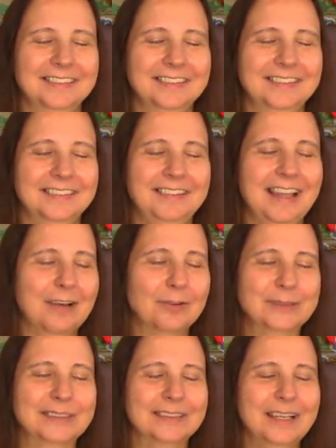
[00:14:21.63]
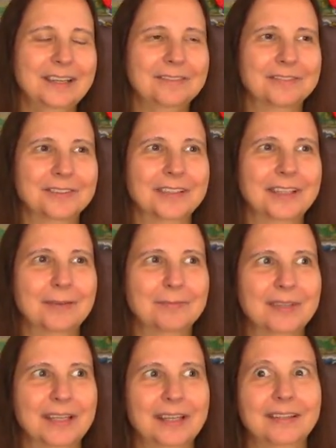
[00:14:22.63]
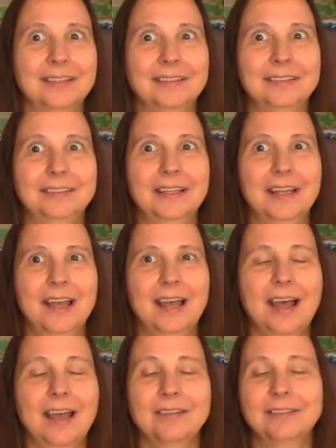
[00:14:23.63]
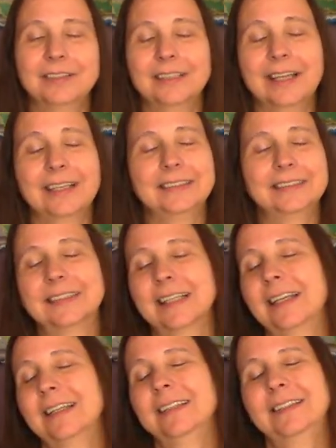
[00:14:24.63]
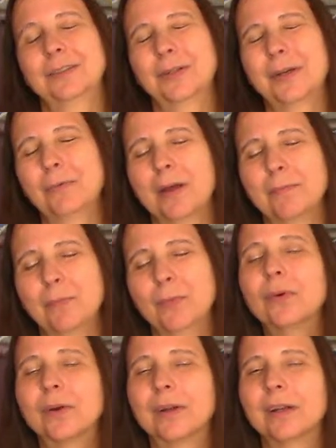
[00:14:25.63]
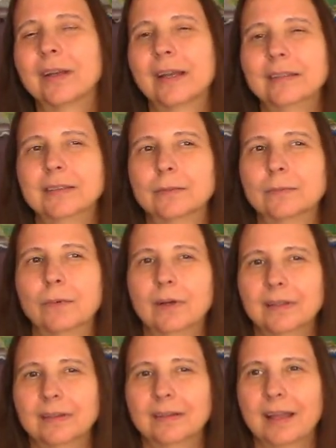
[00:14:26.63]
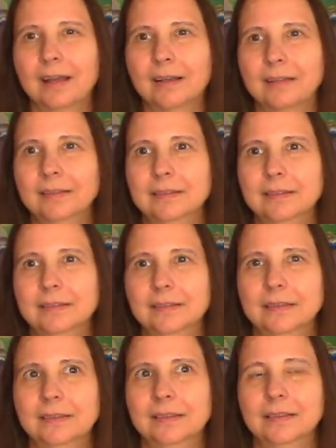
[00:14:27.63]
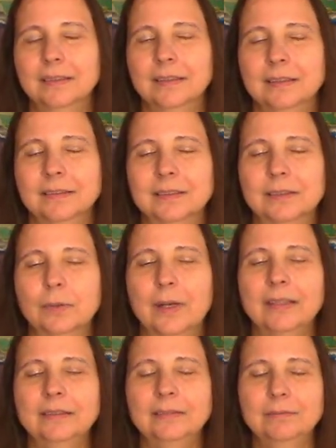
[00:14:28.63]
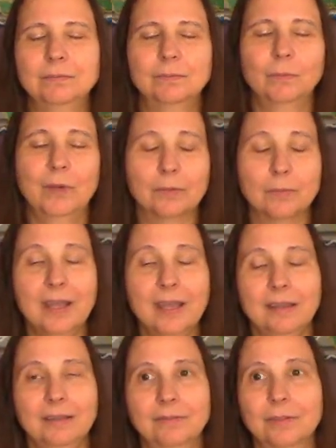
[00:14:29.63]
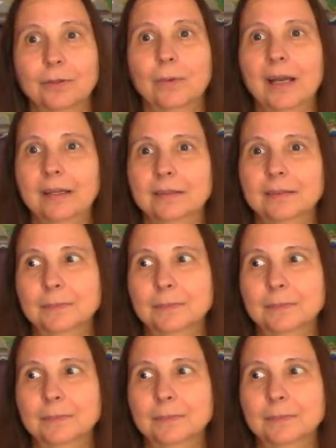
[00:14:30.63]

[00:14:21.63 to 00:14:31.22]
that was life for them. And then I realized that, I want more. I don't want that. So I went away for a while.